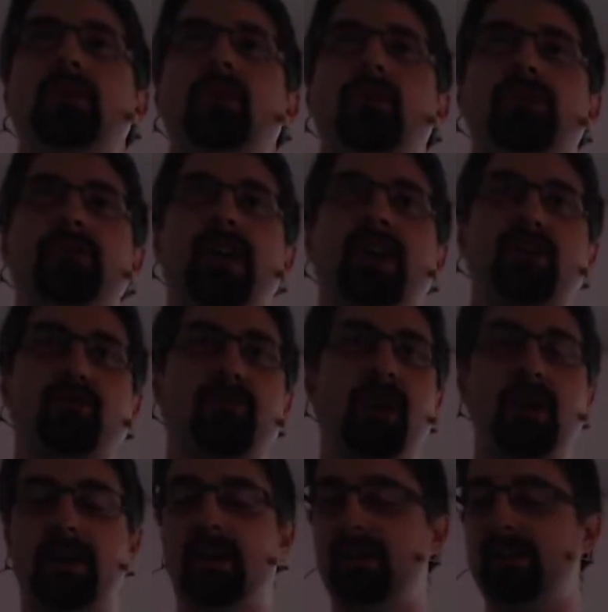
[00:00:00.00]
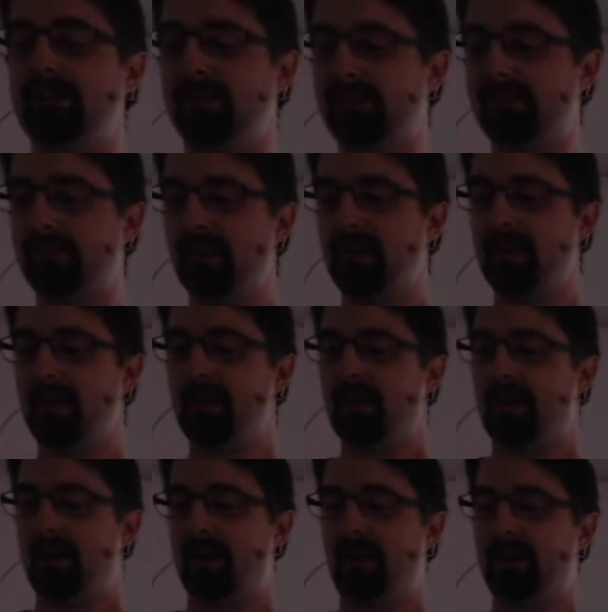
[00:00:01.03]
Logstash plugins.
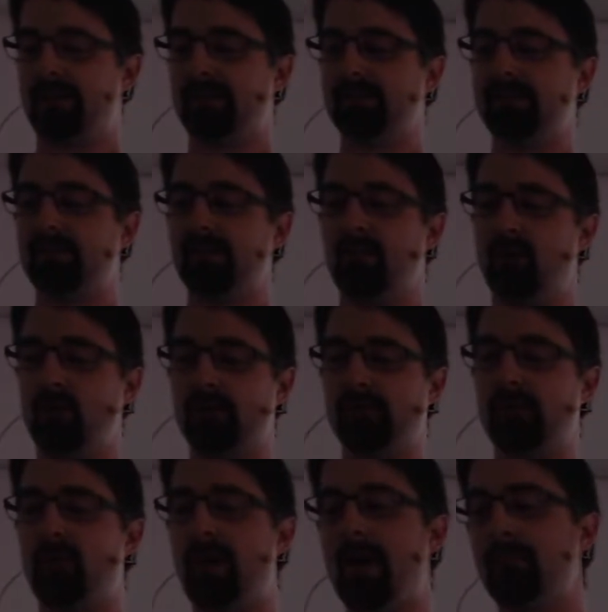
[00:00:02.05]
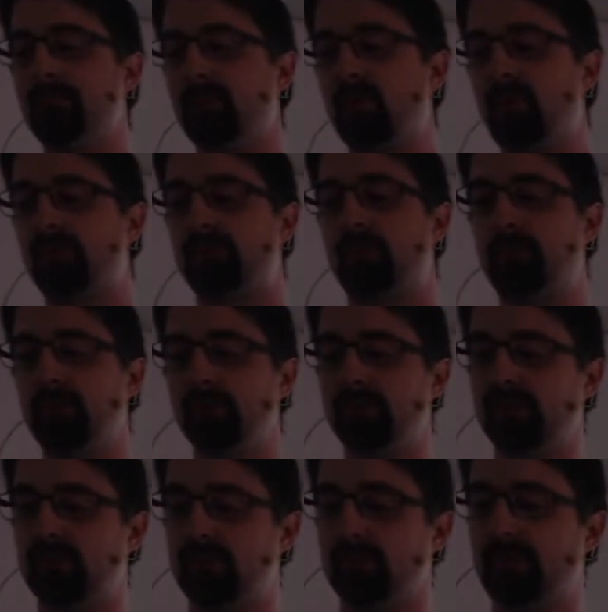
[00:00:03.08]
And also I'm
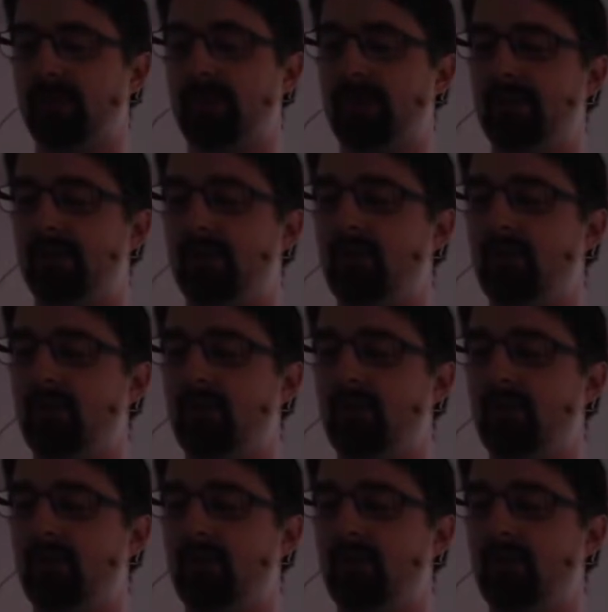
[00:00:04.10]
contributor to the